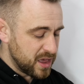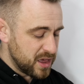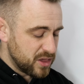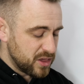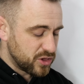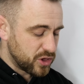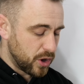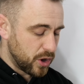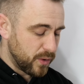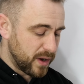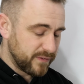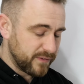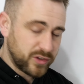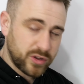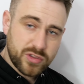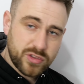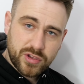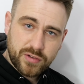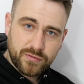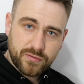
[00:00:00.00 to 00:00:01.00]
So I've
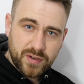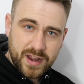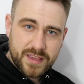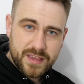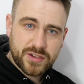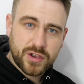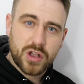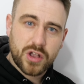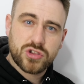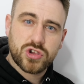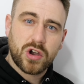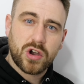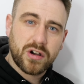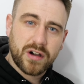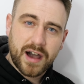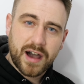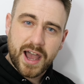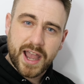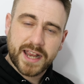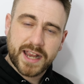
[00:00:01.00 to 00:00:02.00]
done some research
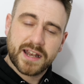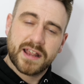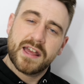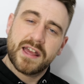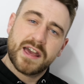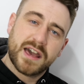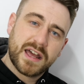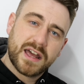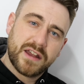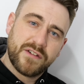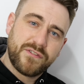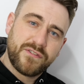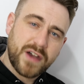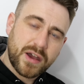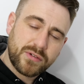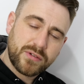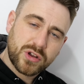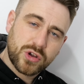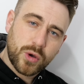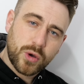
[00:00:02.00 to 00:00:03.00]
online and I
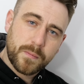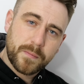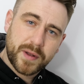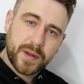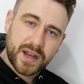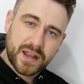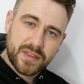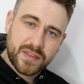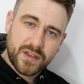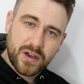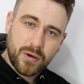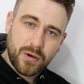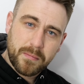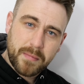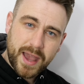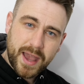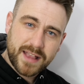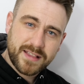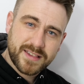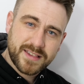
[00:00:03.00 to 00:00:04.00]
found a company that will
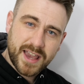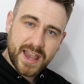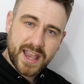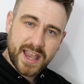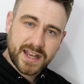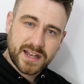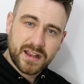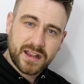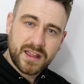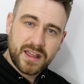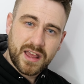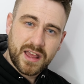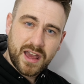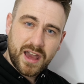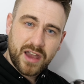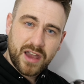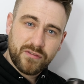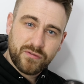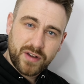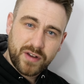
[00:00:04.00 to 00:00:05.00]
maintain
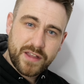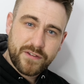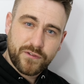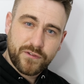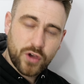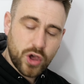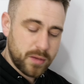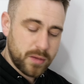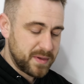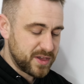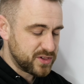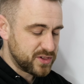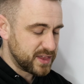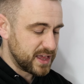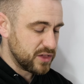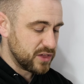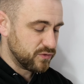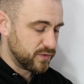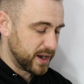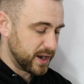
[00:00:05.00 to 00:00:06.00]
and refurbish
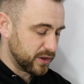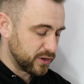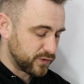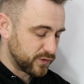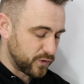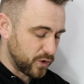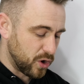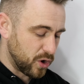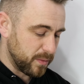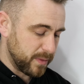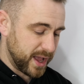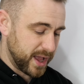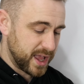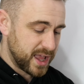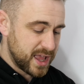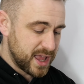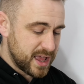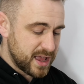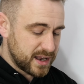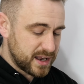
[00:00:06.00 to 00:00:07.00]
these reels for me.
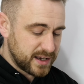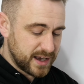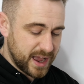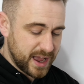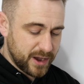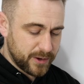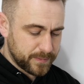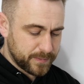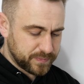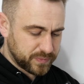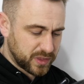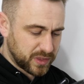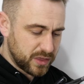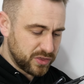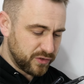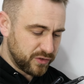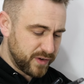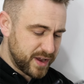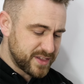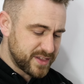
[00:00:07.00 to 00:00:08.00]
Now,
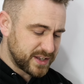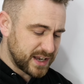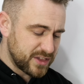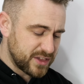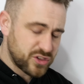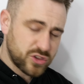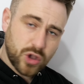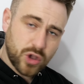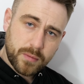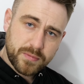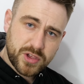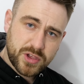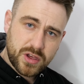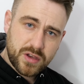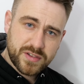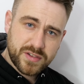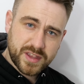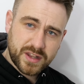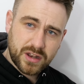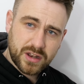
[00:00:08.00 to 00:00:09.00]
the reason I stopped
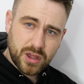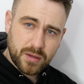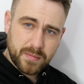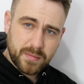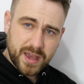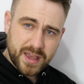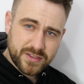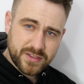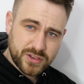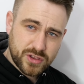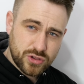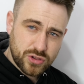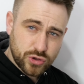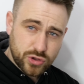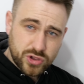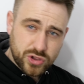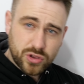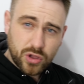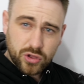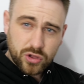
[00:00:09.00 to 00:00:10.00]
using them is they're
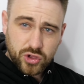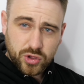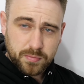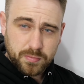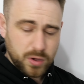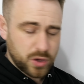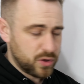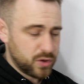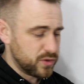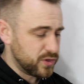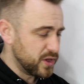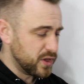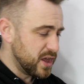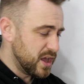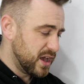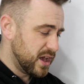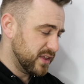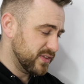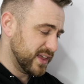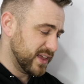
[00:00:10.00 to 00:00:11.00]
just not smooth
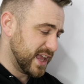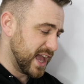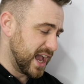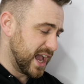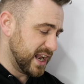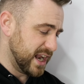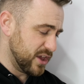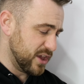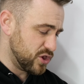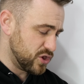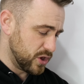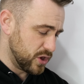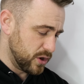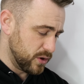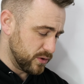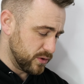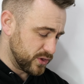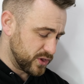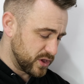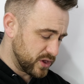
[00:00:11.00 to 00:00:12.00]
and they're getting
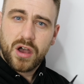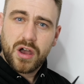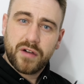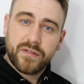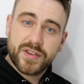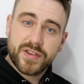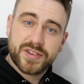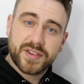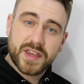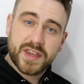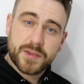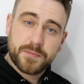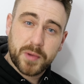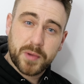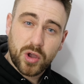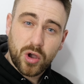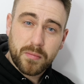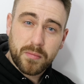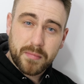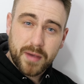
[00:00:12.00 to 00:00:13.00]
issues. Obviously, it's
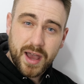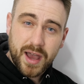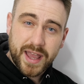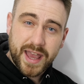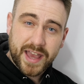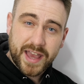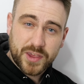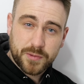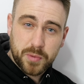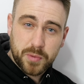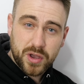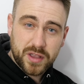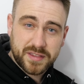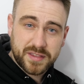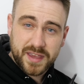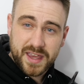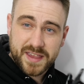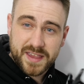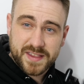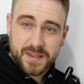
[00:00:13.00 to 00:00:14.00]
beyond my
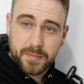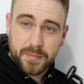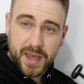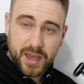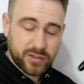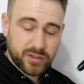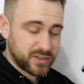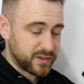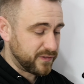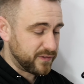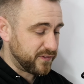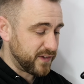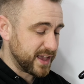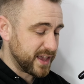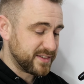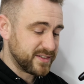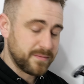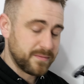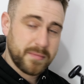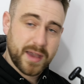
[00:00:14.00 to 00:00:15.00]
expertise to be able to
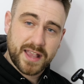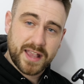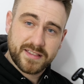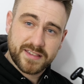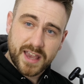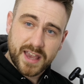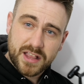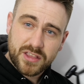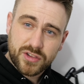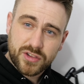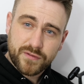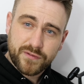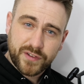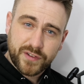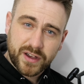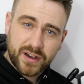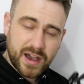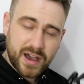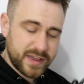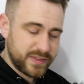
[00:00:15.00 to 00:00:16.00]
fix and maintain
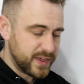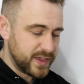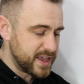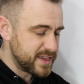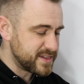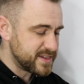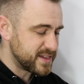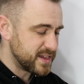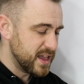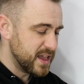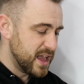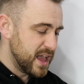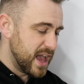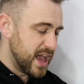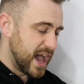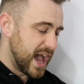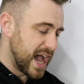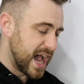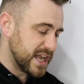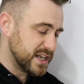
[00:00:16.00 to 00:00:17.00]
something like this,
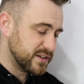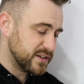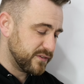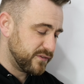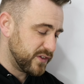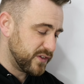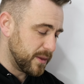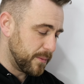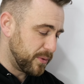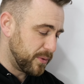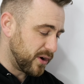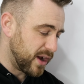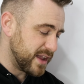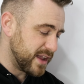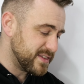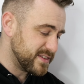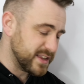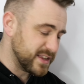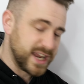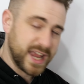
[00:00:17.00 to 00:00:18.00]
and for the
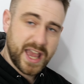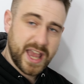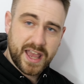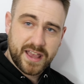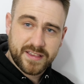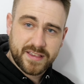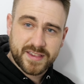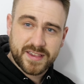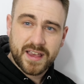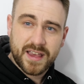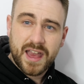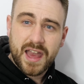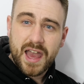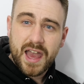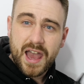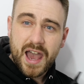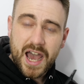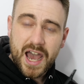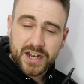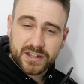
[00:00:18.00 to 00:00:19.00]
price that it is,
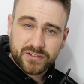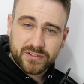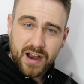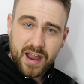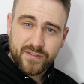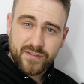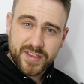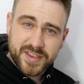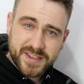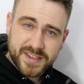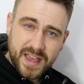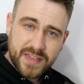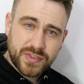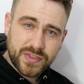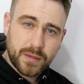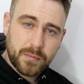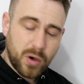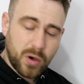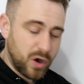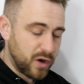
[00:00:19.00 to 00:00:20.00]
I'd rather send
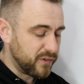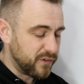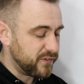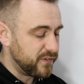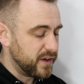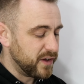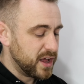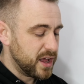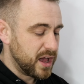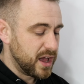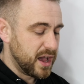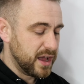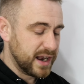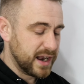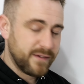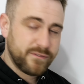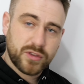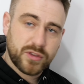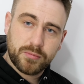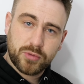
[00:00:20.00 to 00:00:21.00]
them off and
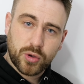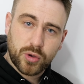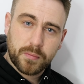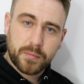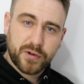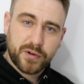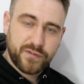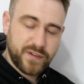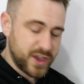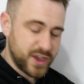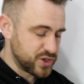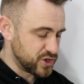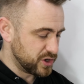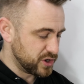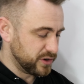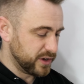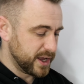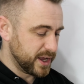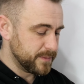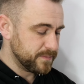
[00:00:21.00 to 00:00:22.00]
have them done
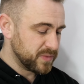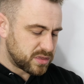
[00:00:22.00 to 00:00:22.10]
professionally.